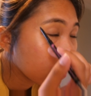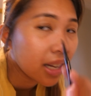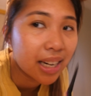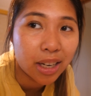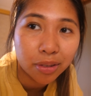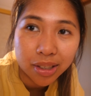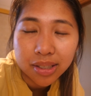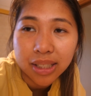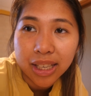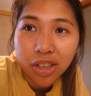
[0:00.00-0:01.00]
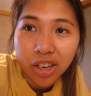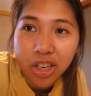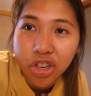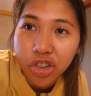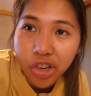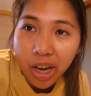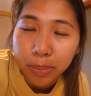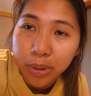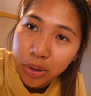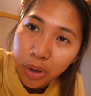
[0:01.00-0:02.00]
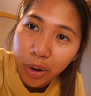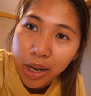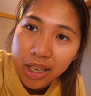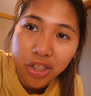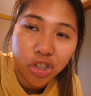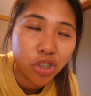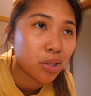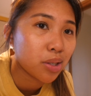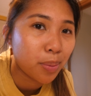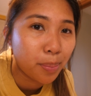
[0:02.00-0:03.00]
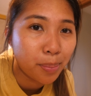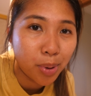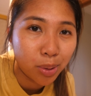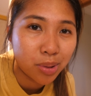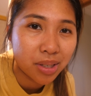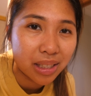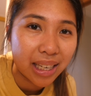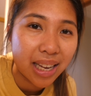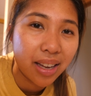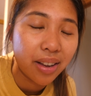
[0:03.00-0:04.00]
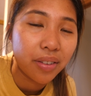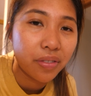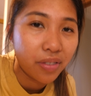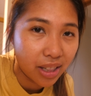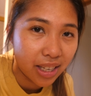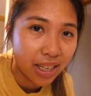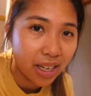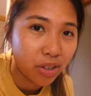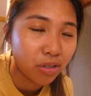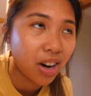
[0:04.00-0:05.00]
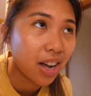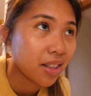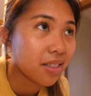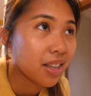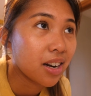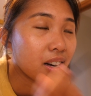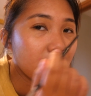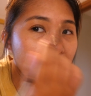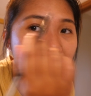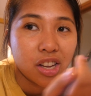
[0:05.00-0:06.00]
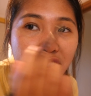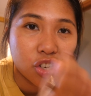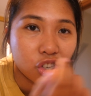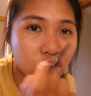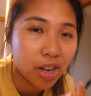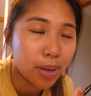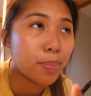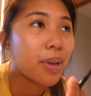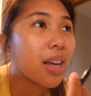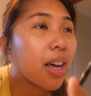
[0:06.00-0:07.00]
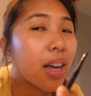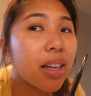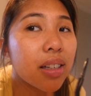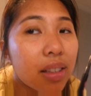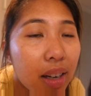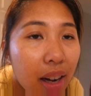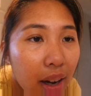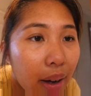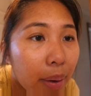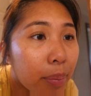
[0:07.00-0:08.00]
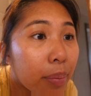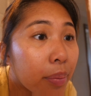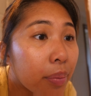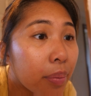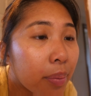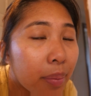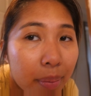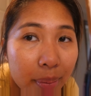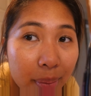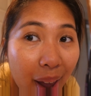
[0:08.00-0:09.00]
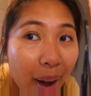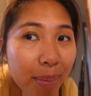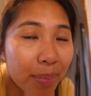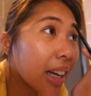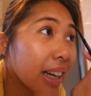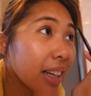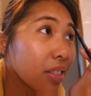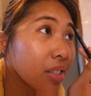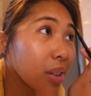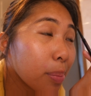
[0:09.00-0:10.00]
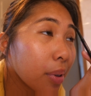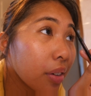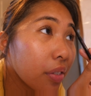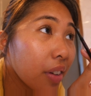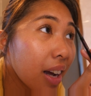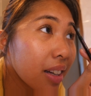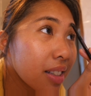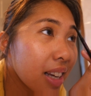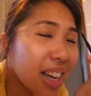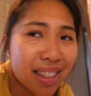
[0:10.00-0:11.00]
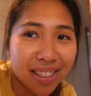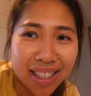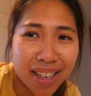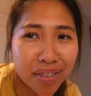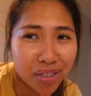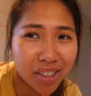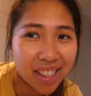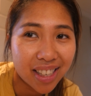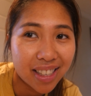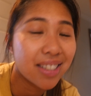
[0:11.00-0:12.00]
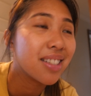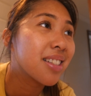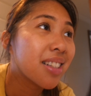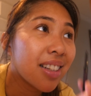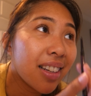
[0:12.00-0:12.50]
And I recently got it shaped, so it's just mostly filling it in rather than shaping it. Yeah. Okay, it's not perfect, and it never really is,